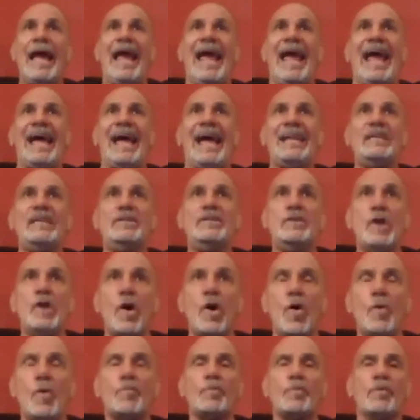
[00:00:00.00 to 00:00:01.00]
and
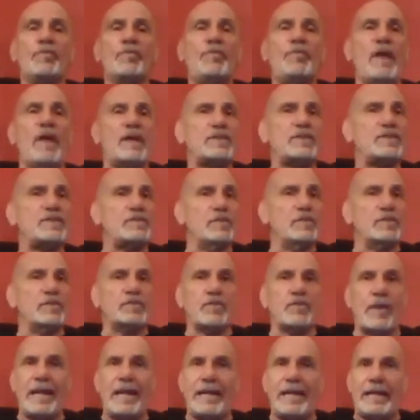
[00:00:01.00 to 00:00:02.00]
no professional
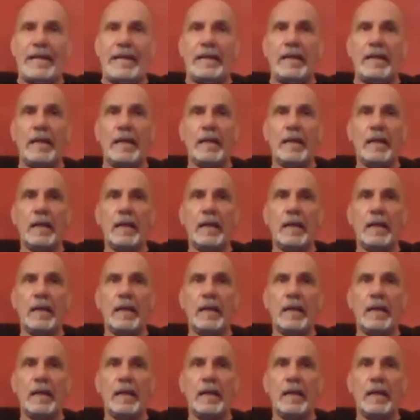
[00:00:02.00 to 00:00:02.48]
training.